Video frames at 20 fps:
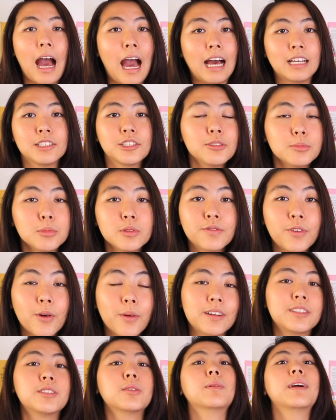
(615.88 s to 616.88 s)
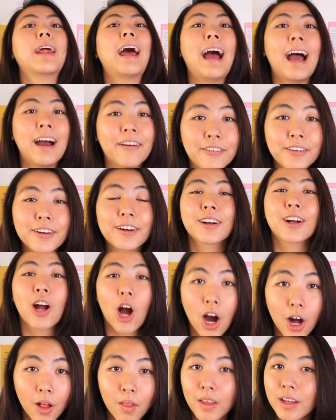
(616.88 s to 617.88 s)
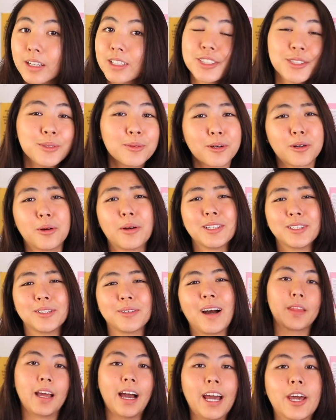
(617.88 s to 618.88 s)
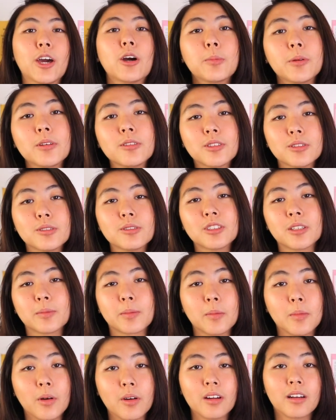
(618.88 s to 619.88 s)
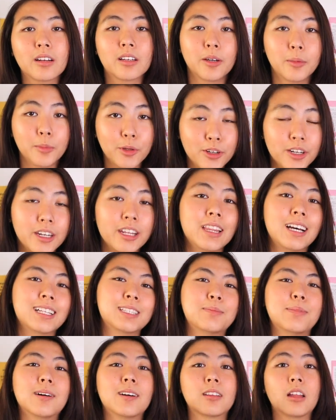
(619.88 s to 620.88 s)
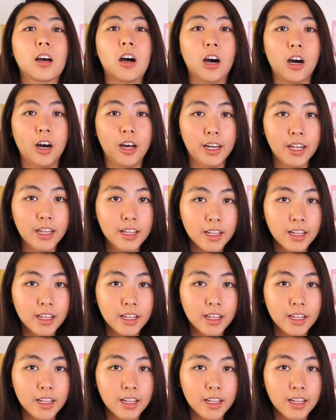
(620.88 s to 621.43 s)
as you move forward to whatever college you are going to, I hope you choose to promote a community that's built on